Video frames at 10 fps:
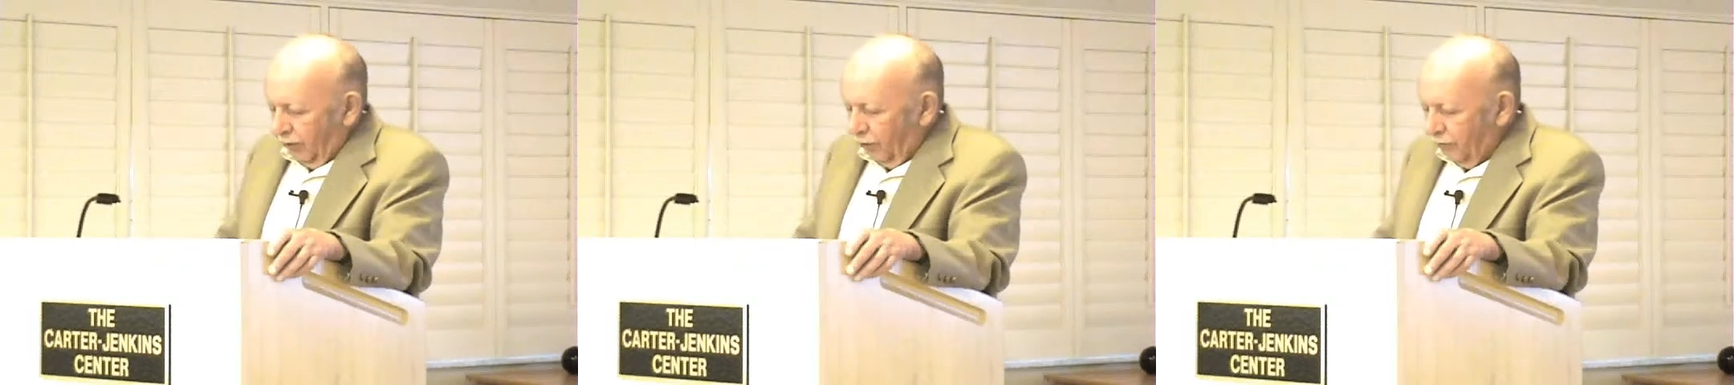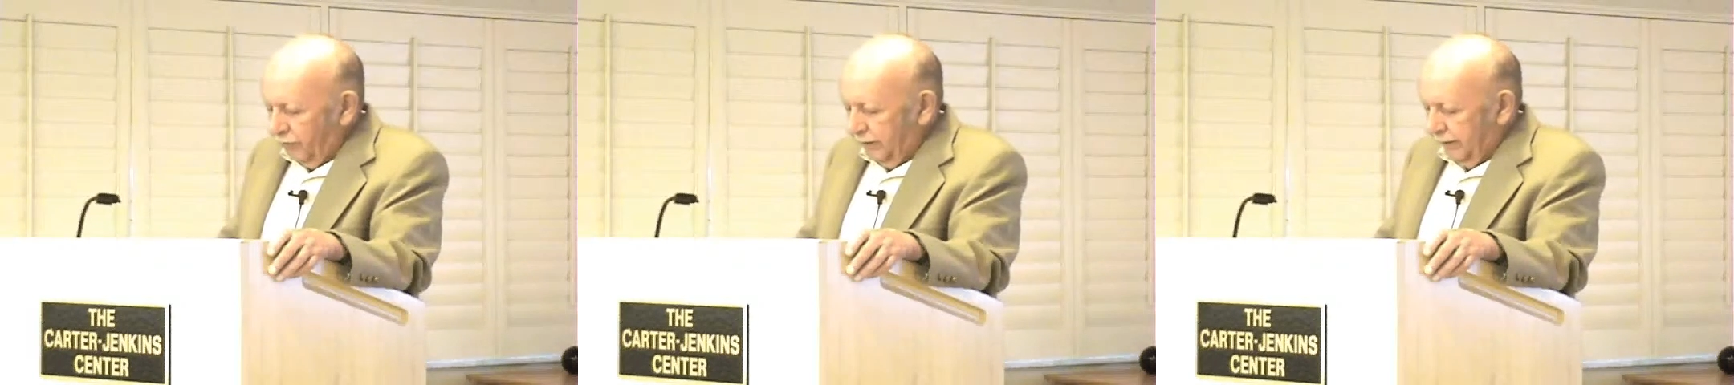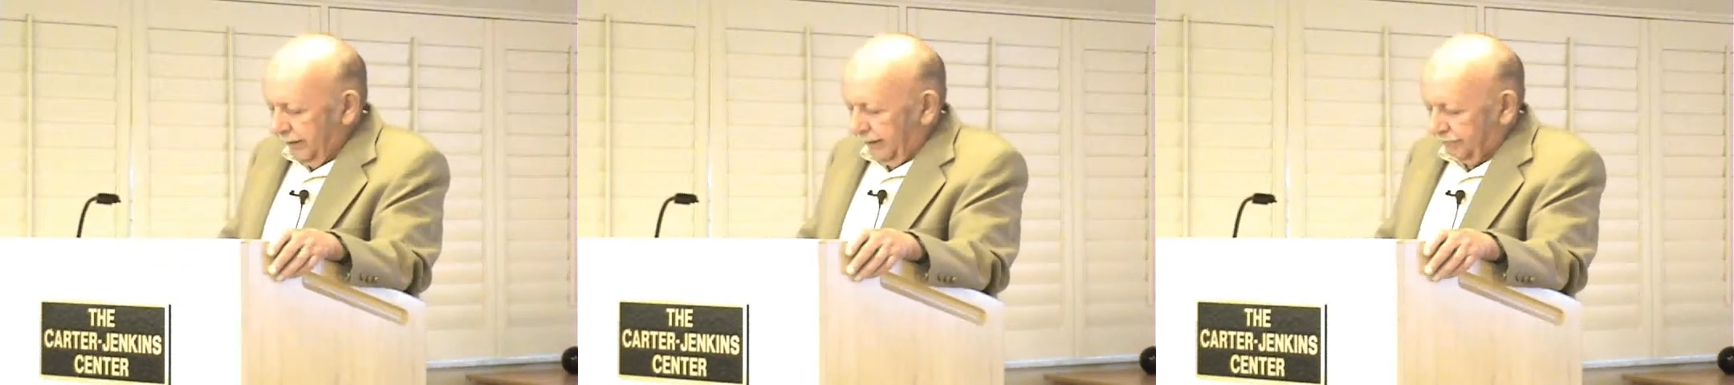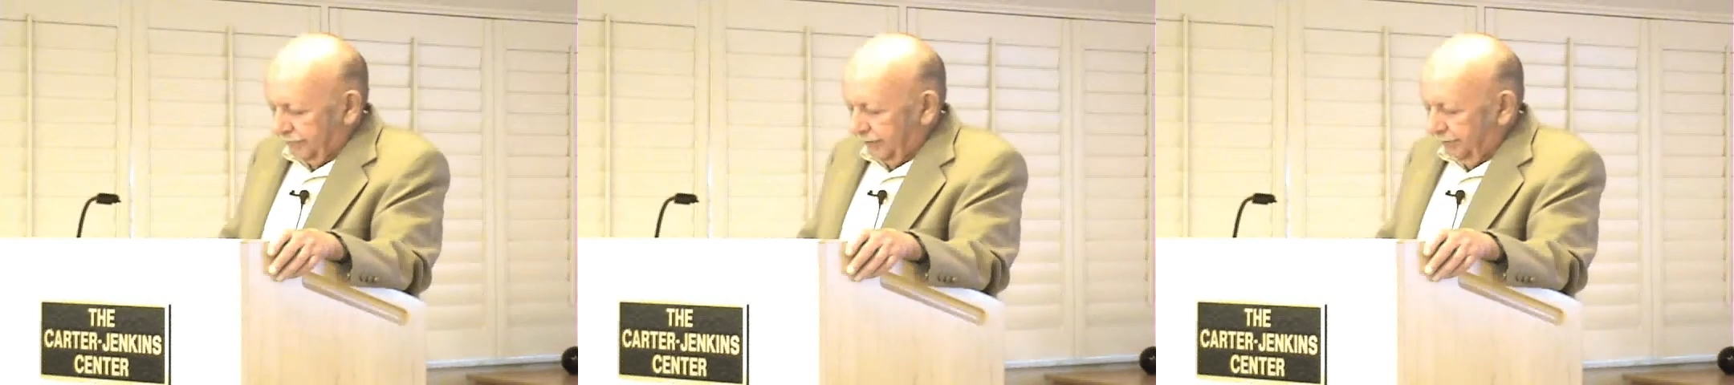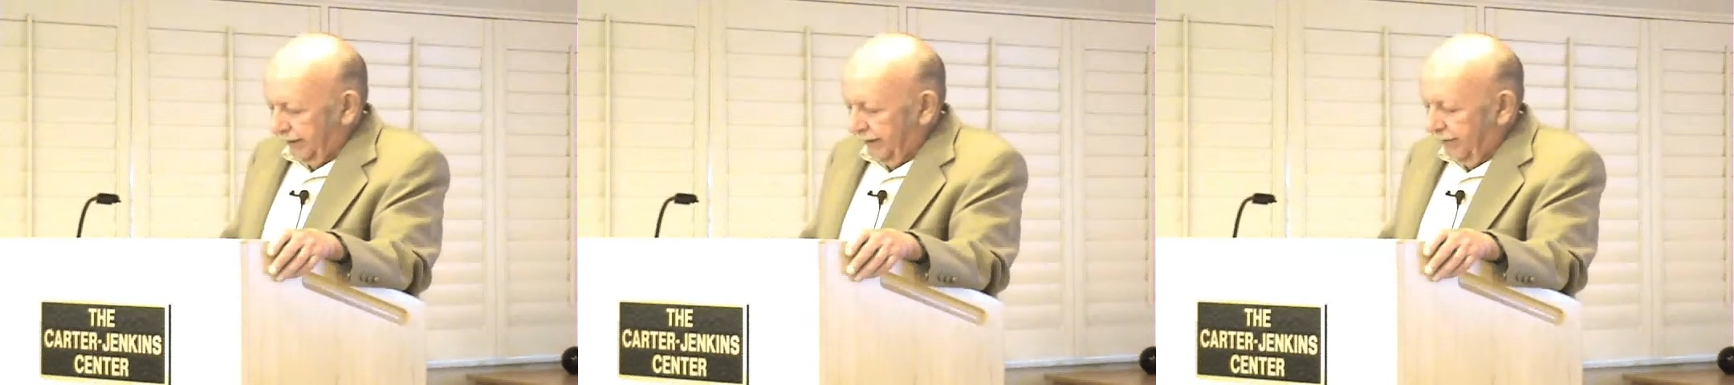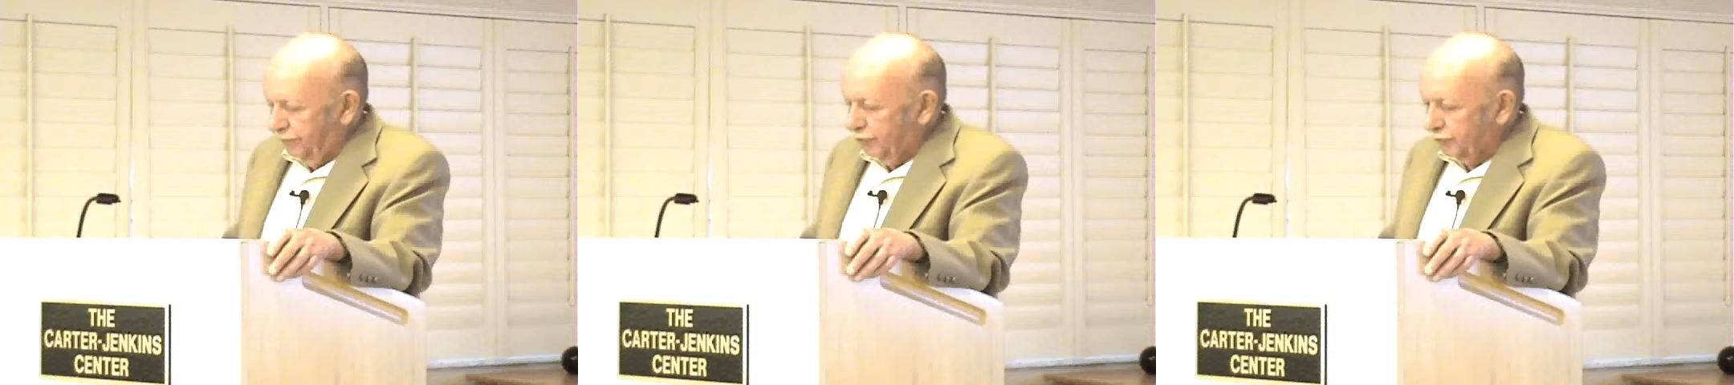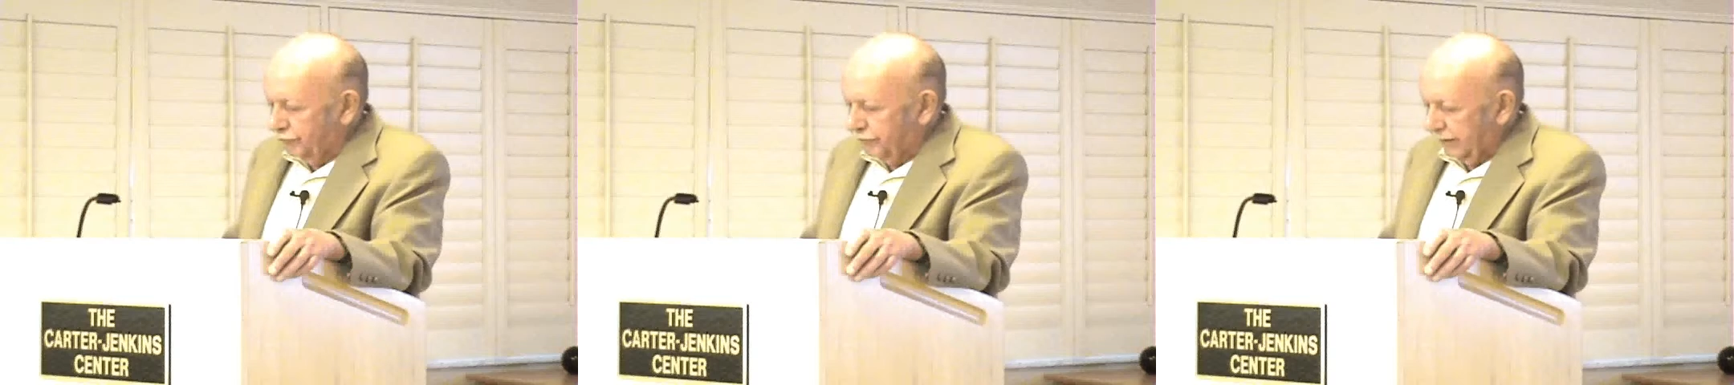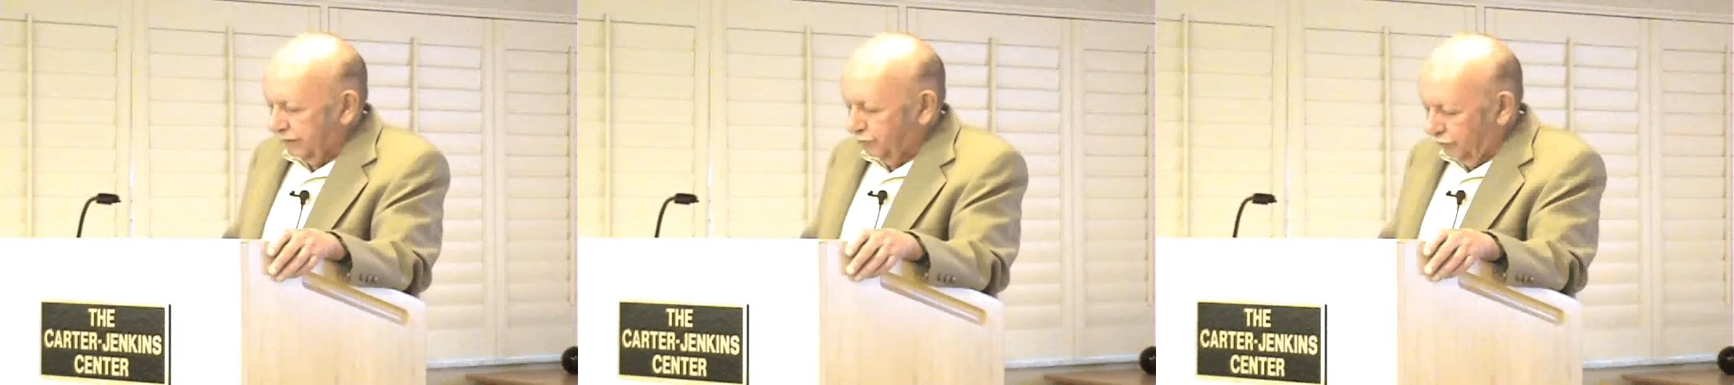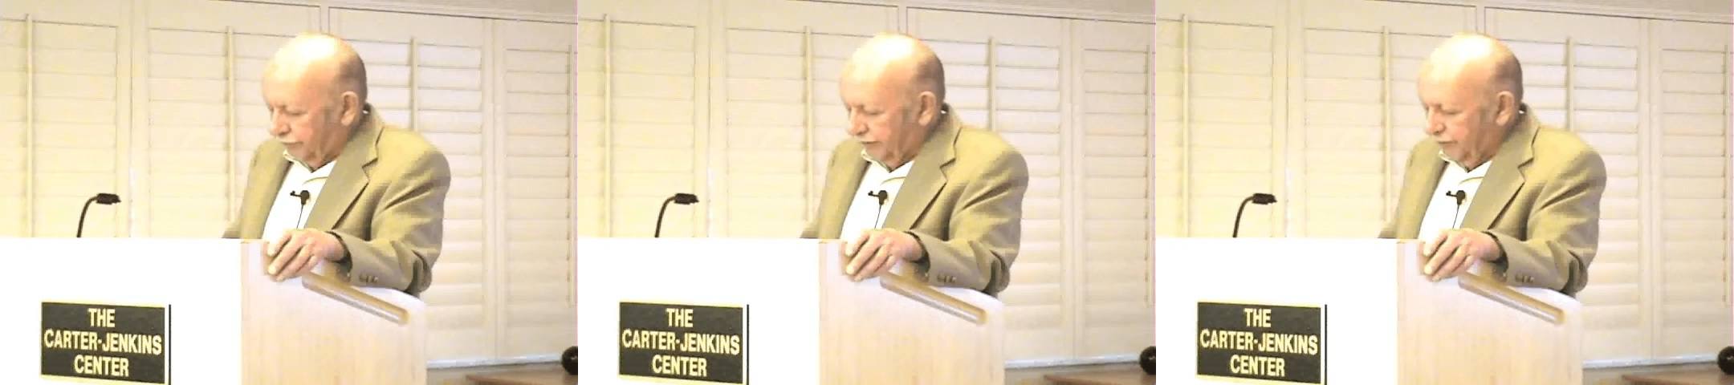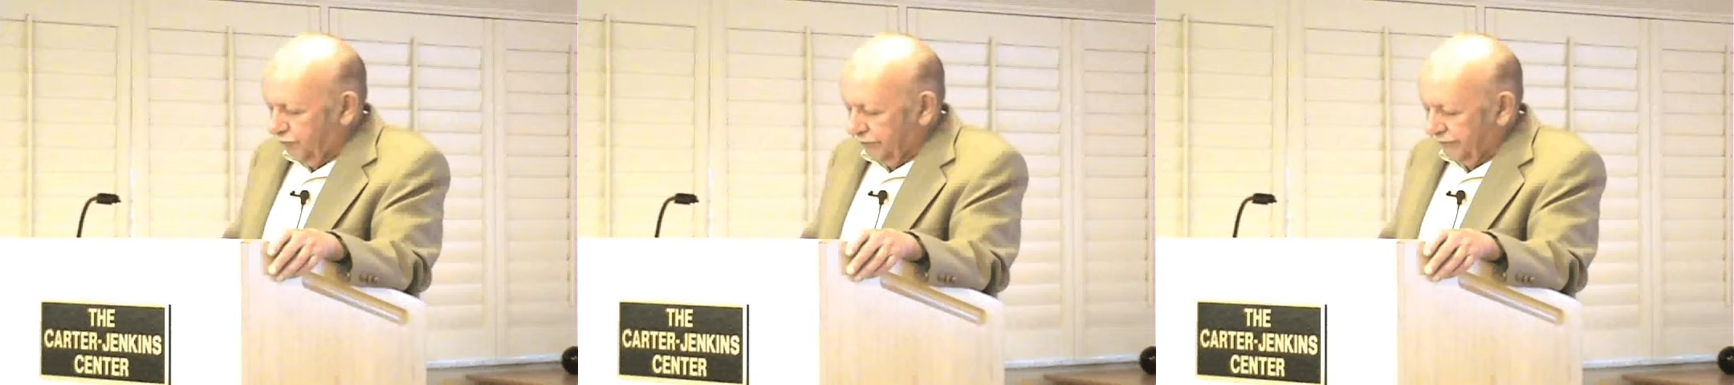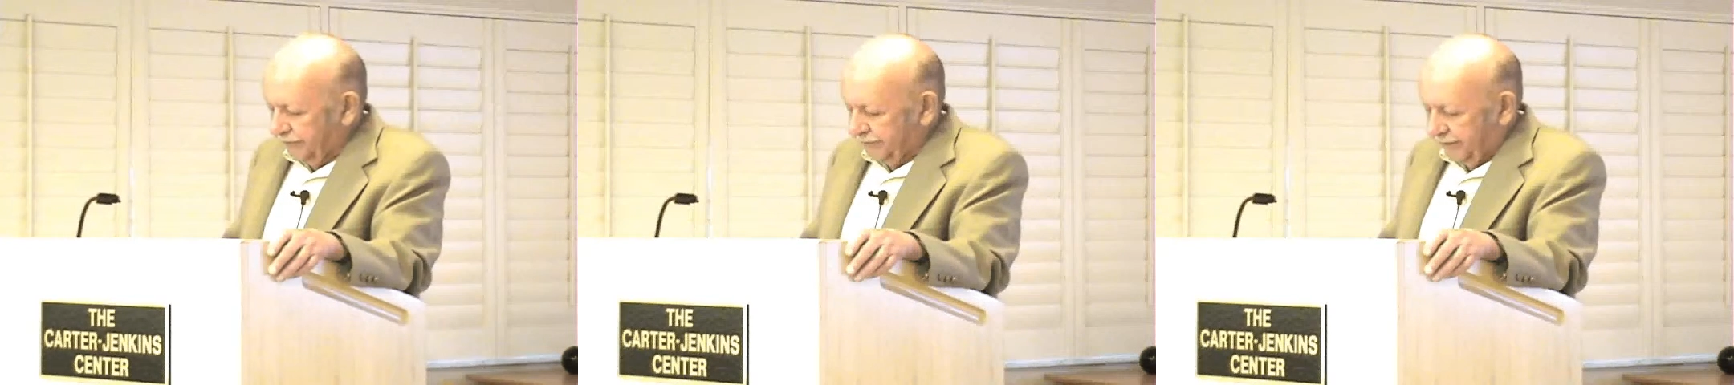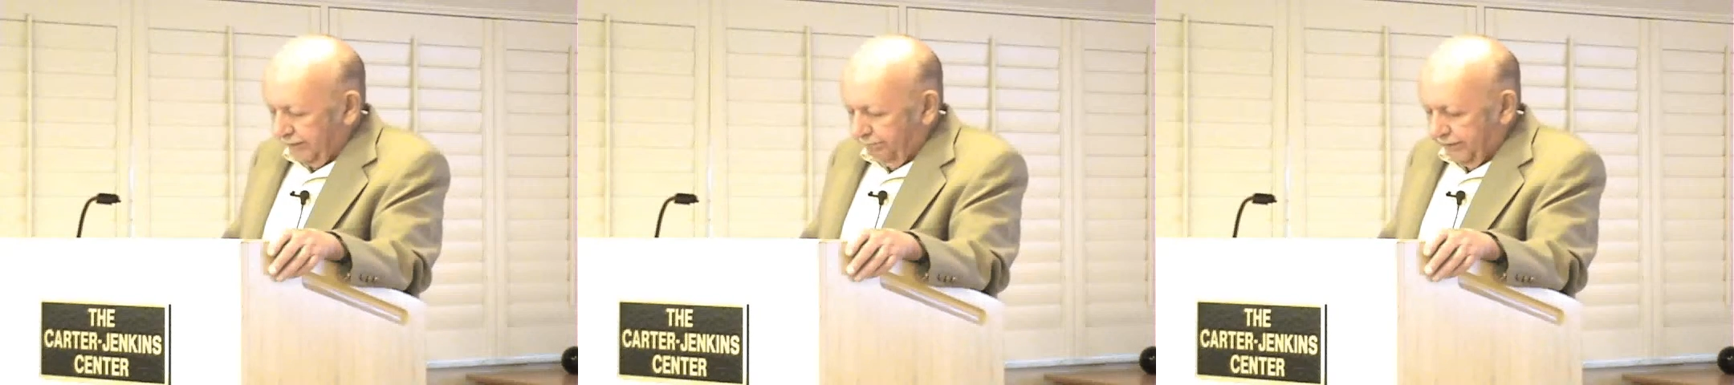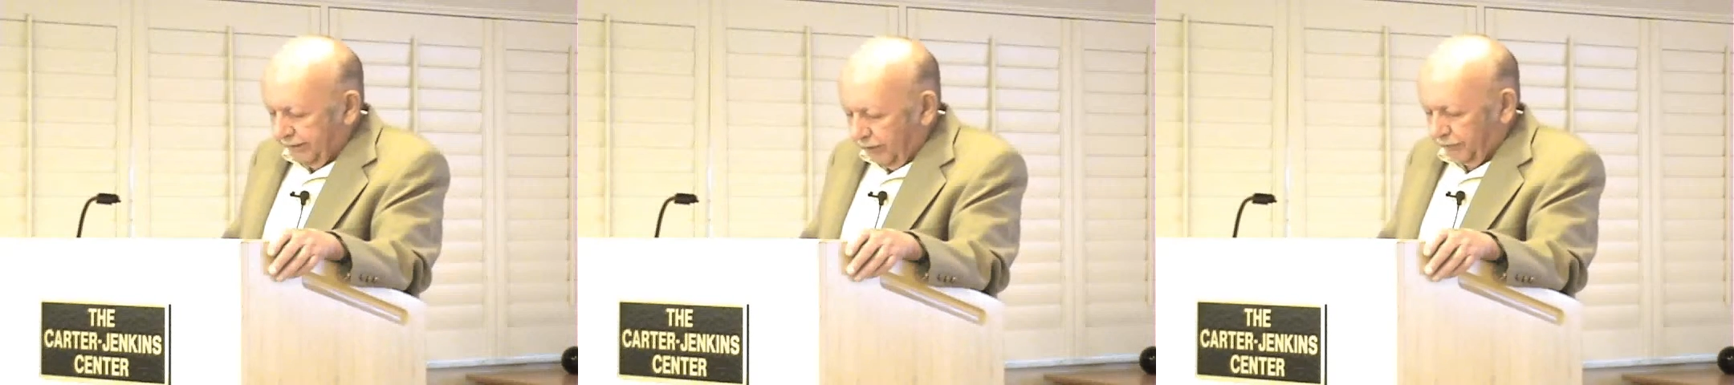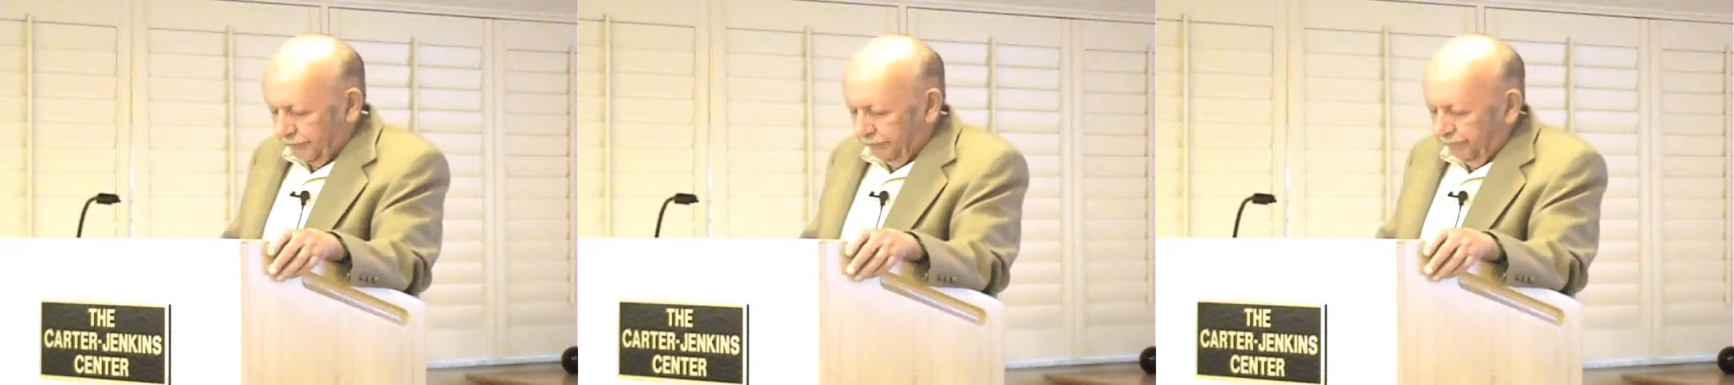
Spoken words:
only after behavior sequences have begun.